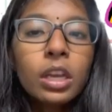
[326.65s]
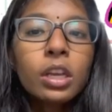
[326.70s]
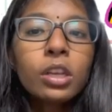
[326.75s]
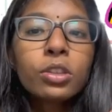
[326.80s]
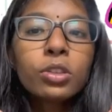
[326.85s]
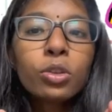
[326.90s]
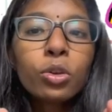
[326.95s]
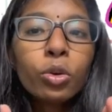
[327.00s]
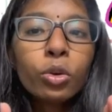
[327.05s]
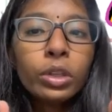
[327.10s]

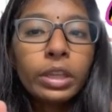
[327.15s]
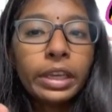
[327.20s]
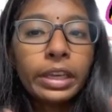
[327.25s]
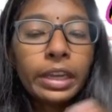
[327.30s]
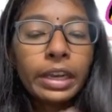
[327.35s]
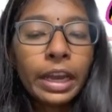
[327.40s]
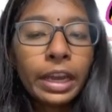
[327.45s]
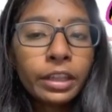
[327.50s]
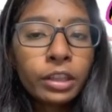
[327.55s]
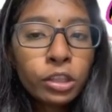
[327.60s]
So they
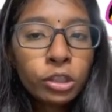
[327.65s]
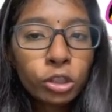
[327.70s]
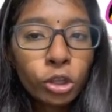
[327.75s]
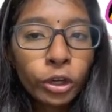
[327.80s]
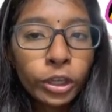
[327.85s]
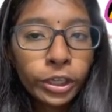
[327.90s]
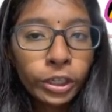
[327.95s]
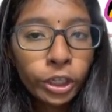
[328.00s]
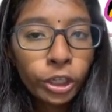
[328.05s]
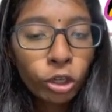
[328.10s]
can either join
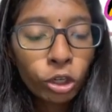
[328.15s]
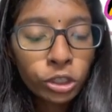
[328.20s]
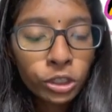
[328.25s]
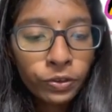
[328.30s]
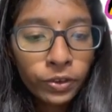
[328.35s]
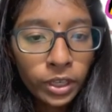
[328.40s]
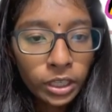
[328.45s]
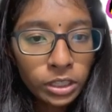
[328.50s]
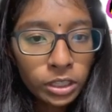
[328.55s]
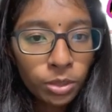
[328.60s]
a
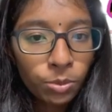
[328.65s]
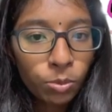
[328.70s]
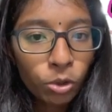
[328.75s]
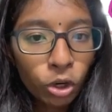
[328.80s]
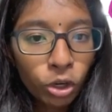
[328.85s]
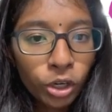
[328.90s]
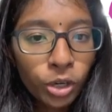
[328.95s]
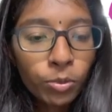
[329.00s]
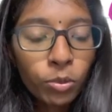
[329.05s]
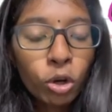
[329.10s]
detoxification
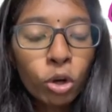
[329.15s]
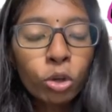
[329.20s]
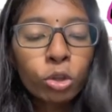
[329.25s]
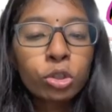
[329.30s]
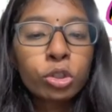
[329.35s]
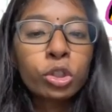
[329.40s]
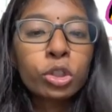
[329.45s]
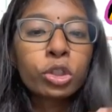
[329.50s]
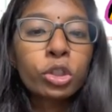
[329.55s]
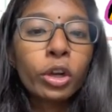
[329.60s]
program or
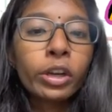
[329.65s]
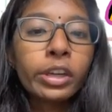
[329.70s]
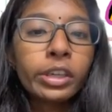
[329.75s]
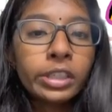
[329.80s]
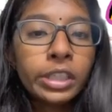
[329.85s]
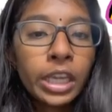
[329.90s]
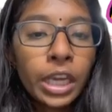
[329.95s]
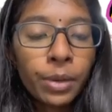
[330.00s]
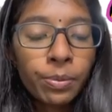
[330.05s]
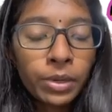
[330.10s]
also join a
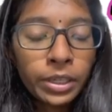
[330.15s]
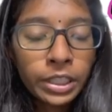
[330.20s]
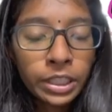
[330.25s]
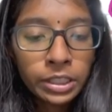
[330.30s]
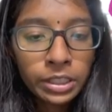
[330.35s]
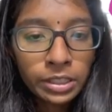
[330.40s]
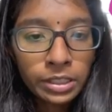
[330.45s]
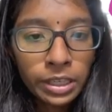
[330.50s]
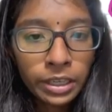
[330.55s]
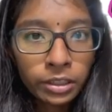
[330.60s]

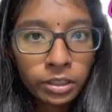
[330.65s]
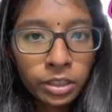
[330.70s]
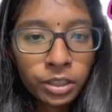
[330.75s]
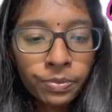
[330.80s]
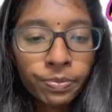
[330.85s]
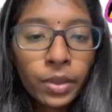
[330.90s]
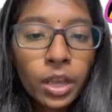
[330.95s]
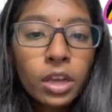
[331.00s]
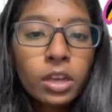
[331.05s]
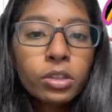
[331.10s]
rehabilitation center.
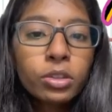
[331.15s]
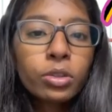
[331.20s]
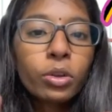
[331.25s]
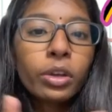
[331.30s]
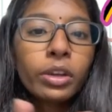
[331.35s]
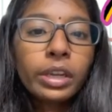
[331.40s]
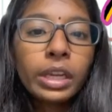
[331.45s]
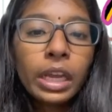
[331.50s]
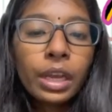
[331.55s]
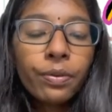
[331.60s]
So
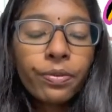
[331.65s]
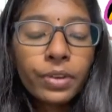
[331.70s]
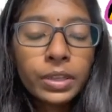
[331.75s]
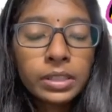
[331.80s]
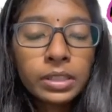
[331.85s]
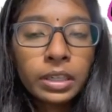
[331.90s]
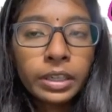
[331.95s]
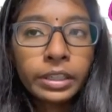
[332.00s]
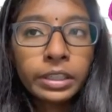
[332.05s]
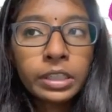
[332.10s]
in rehab
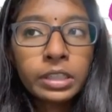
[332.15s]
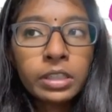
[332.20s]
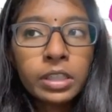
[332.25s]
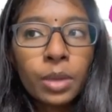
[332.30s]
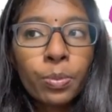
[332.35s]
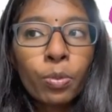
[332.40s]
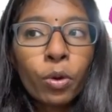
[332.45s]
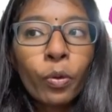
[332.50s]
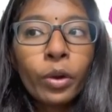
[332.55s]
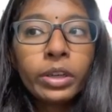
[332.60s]
facilities, they
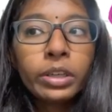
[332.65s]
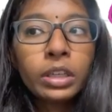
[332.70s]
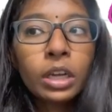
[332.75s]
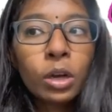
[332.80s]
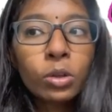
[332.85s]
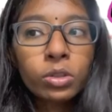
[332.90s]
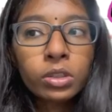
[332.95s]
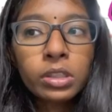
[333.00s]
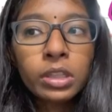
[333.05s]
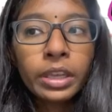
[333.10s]
provide
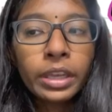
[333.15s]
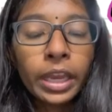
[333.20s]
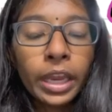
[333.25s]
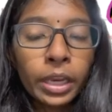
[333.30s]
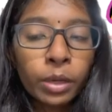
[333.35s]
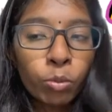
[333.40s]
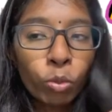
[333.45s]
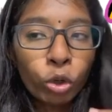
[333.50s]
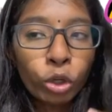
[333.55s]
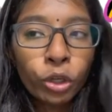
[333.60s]
counseling
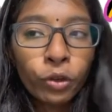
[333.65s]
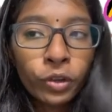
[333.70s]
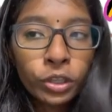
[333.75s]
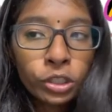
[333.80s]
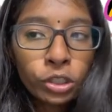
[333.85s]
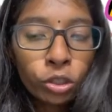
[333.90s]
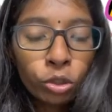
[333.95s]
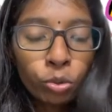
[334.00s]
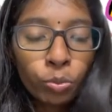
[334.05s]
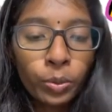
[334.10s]
and
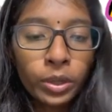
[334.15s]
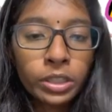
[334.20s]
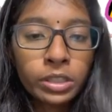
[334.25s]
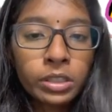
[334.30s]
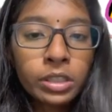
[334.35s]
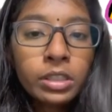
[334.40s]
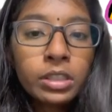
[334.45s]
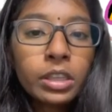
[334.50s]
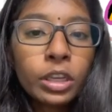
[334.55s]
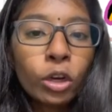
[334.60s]
motivation to
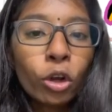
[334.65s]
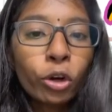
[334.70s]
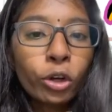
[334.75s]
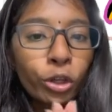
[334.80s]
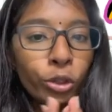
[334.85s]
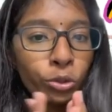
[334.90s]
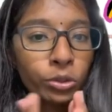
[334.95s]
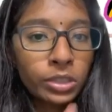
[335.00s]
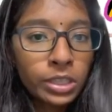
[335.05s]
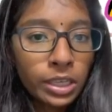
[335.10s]
patients in order
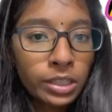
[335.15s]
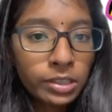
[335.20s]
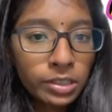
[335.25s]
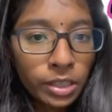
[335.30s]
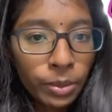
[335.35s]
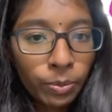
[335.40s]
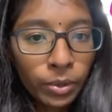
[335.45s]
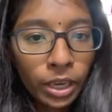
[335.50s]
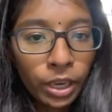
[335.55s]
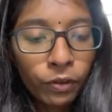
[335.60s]
to change
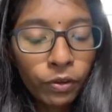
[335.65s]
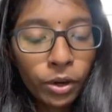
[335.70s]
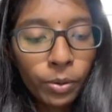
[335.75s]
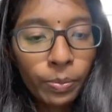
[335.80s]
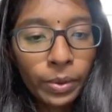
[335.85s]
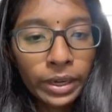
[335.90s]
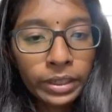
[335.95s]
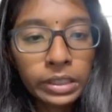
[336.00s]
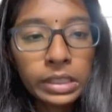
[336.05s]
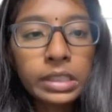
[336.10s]
their behavioral
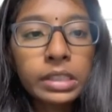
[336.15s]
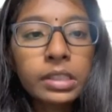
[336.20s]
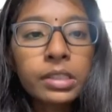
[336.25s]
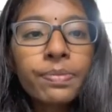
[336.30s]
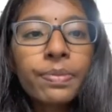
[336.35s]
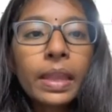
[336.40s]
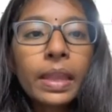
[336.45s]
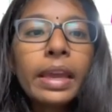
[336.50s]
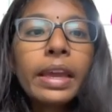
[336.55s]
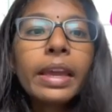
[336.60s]
patterns.
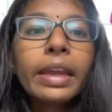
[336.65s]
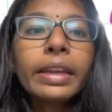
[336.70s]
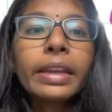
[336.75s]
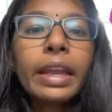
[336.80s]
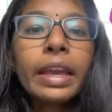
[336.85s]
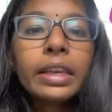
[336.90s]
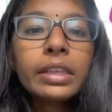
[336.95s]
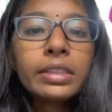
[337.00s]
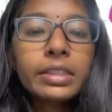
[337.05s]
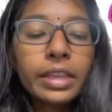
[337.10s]

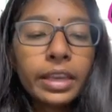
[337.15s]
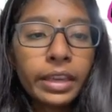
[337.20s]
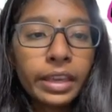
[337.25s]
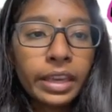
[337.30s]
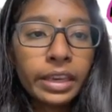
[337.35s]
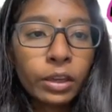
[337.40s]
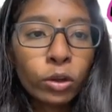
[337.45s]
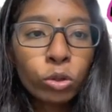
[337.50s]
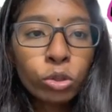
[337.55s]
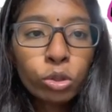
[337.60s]
Next, they
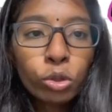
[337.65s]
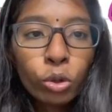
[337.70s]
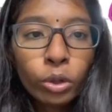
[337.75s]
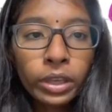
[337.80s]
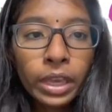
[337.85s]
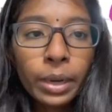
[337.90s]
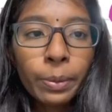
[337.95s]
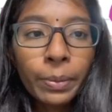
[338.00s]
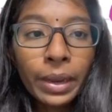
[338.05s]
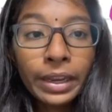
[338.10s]
can also
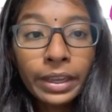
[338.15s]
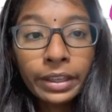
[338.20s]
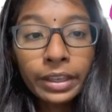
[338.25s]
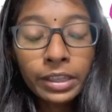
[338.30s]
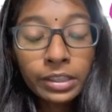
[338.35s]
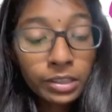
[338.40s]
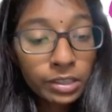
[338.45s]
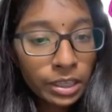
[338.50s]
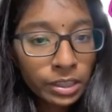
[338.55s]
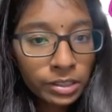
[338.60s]
get
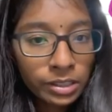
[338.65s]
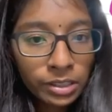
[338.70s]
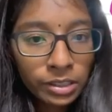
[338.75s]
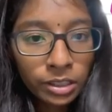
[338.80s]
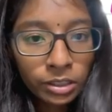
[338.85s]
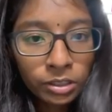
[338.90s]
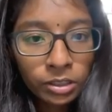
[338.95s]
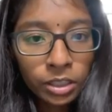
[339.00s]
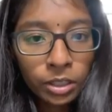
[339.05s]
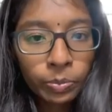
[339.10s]

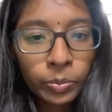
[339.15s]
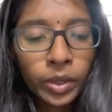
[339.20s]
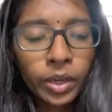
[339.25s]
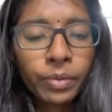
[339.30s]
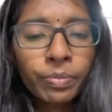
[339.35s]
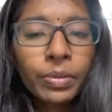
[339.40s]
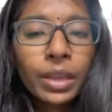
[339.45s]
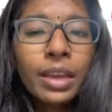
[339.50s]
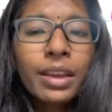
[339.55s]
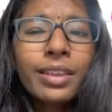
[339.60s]
medication-assisted
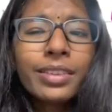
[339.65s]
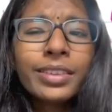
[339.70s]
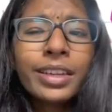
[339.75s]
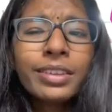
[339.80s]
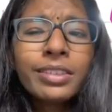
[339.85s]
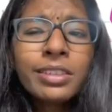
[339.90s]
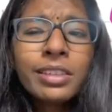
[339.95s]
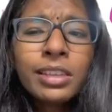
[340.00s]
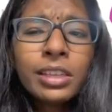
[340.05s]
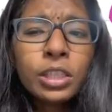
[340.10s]
treatment. There
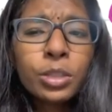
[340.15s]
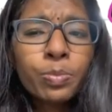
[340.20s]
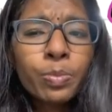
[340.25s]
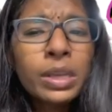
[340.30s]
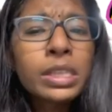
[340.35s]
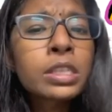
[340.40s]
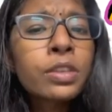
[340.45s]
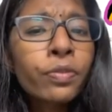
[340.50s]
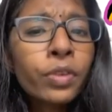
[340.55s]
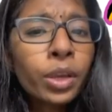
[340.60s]
isn't a
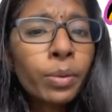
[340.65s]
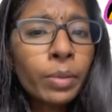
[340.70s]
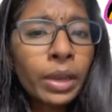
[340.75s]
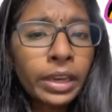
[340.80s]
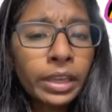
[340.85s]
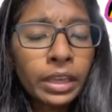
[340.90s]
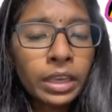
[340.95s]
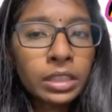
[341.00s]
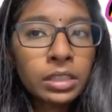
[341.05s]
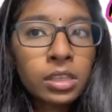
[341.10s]
specific
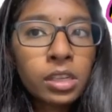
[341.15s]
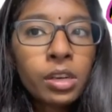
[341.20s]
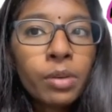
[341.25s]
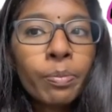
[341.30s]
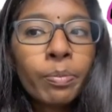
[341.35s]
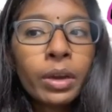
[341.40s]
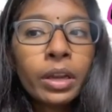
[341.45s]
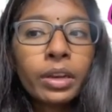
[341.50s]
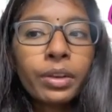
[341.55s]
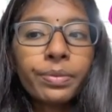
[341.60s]

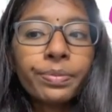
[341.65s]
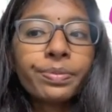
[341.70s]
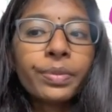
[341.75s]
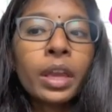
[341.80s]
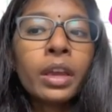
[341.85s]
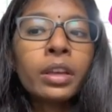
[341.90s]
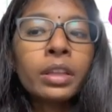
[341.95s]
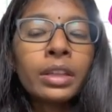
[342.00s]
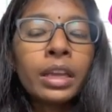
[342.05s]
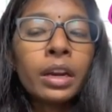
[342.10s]
medication, but
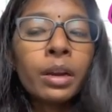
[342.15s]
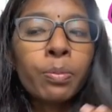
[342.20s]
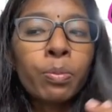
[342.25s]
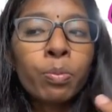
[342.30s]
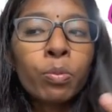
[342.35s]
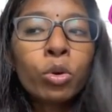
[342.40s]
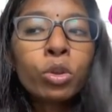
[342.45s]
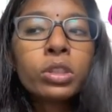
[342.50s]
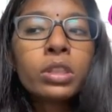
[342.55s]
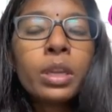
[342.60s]
there are
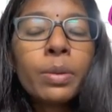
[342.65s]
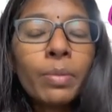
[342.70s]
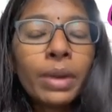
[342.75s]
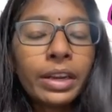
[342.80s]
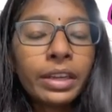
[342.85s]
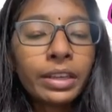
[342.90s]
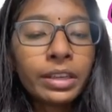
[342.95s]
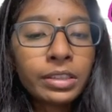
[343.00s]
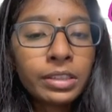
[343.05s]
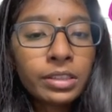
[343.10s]
mostly
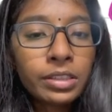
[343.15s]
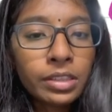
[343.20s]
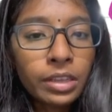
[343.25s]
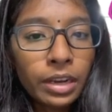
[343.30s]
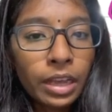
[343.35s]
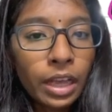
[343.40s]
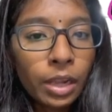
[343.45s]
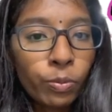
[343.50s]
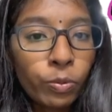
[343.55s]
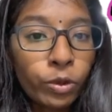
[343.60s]
medications that
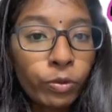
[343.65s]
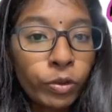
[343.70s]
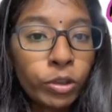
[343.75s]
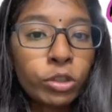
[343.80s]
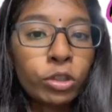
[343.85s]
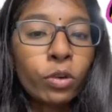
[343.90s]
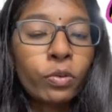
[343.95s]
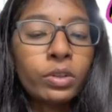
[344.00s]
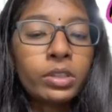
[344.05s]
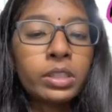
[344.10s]
help with
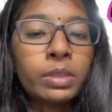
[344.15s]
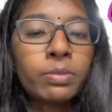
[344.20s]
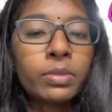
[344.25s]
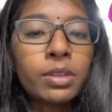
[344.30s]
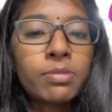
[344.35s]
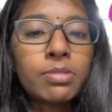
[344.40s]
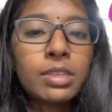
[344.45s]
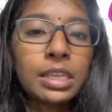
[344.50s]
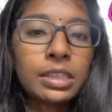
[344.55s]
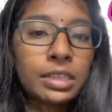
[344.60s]
withdrawal
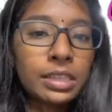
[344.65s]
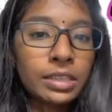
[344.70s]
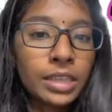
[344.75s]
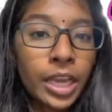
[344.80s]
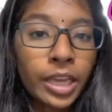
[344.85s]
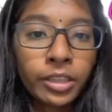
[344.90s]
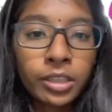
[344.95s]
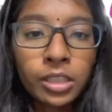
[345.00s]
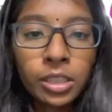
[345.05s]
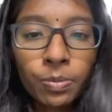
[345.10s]
symptoms such as
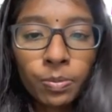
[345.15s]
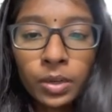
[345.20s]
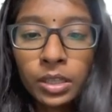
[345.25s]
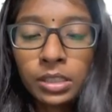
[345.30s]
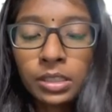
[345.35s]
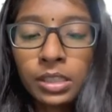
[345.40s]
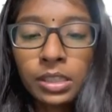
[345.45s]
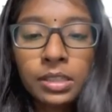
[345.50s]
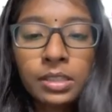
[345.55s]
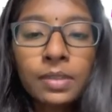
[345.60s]

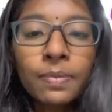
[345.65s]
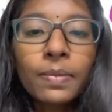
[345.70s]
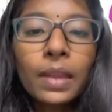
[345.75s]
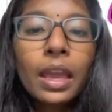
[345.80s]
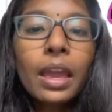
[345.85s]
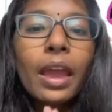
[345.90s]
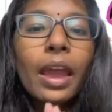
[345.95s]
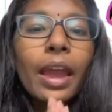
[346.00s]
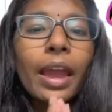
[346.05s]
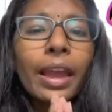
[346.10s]
antidepressants.
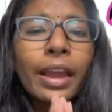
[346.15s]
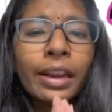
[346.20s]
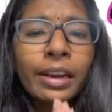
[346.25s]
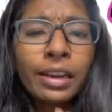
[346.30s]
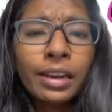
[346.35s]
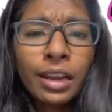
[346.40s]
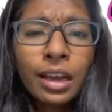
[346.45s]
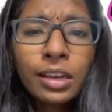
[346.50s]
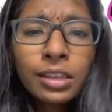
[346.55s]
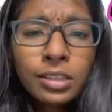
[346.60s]

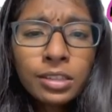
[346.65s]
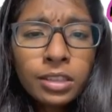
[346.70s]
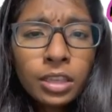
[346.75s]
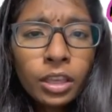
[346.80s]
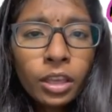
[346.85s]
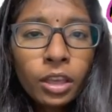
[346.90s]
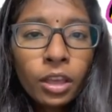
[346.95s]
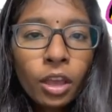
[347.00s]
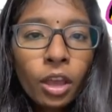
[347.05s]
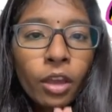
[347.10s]
And
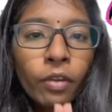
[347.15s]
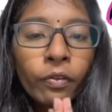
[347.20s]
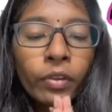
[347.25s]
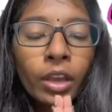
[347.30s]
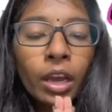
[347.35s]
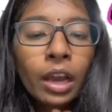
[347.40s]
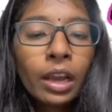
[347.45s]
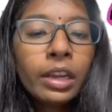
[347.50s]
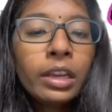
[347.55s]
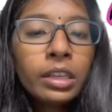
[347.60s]
lastly, we
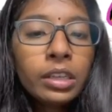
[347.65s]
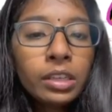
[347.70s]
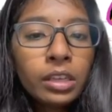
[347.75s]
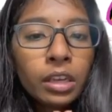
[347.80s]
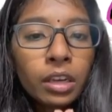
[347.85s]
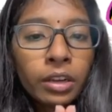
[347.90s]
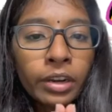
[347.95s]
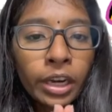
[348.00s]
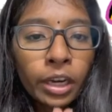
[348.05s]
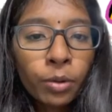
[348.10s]
highly
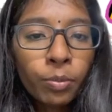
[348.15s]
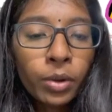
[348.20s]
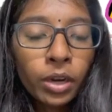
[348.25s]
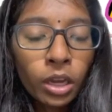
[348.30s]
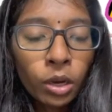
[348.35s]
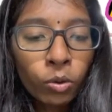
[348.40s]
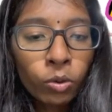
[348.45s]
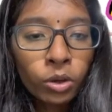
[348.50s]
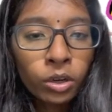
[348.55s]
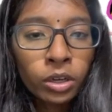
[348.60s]
recommend
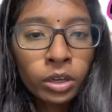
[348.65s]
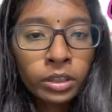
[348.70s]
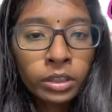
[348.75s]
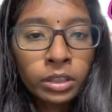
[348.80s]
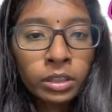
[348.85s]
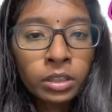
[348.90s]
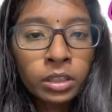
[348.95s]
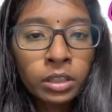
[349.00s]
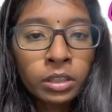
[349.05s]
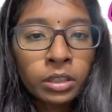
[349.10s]

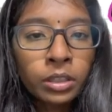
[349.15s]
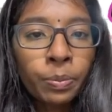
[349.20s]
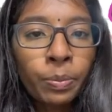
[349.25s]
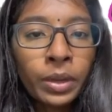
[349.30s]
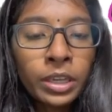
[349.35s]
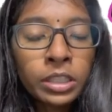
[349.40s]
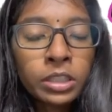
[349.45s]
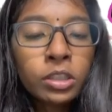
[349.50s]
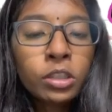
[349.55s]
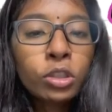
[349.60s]
the
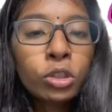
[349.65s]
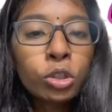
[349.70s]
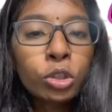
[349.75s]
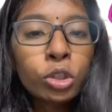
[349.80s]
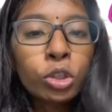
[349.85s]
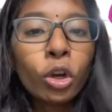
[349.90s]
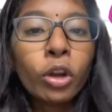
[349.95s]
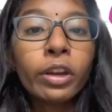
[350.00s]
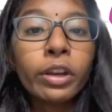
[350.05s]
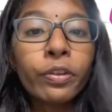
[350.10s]
patients to
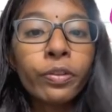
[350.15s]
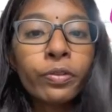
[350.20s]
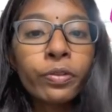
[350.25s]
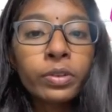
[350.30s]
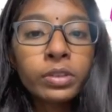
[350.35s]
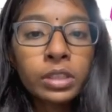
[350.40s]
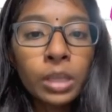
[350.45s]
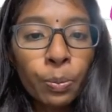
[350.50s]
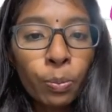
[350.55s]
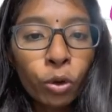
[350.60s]
join a
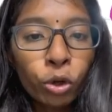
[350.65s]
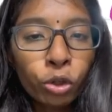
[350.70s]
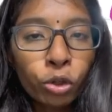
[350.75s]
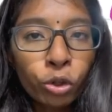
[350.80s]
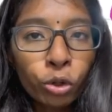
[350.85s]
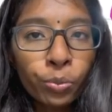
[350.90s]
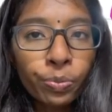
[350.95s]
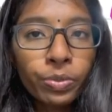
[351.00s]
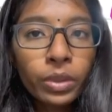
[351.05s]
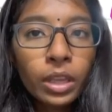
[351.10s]
support group.